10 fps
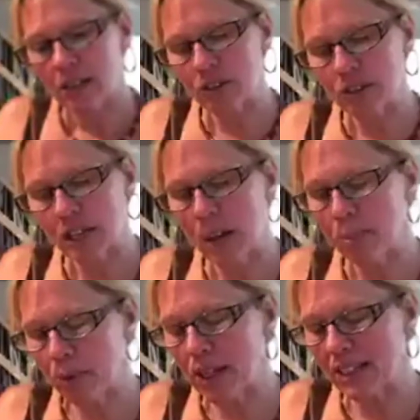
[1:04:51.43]
There's a
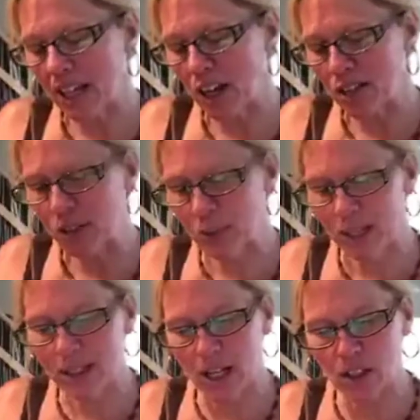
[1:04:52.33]
couple things I also
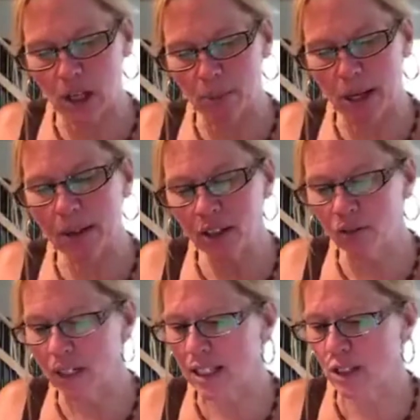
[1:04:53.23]
want to touch on, but I'm going
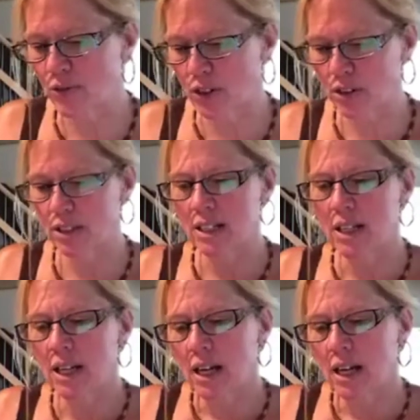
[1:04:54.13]
to read this first.